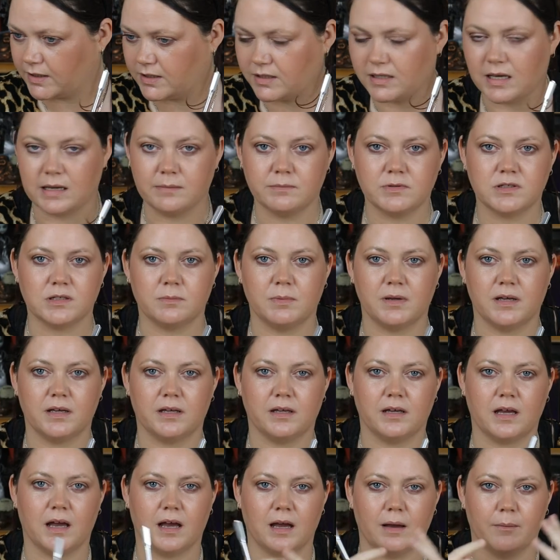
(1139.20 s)
it seems to
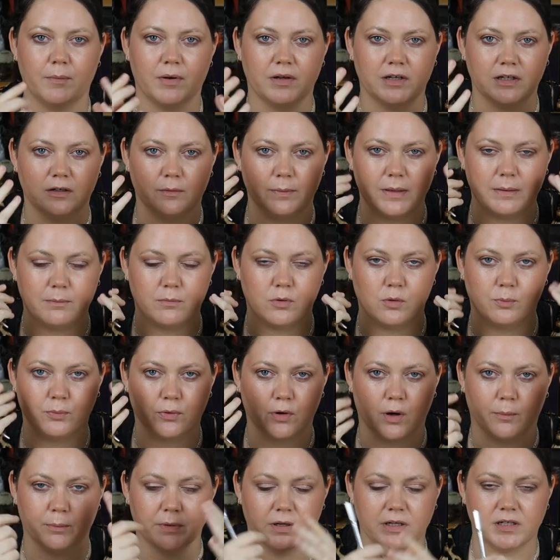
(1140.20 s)
be a little bit more
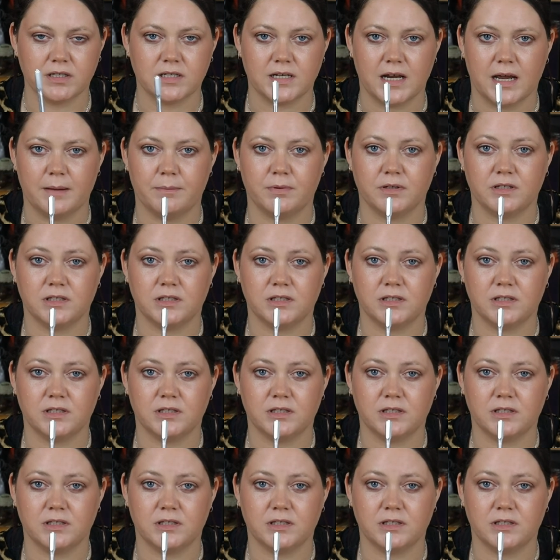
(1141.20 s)
prominent today,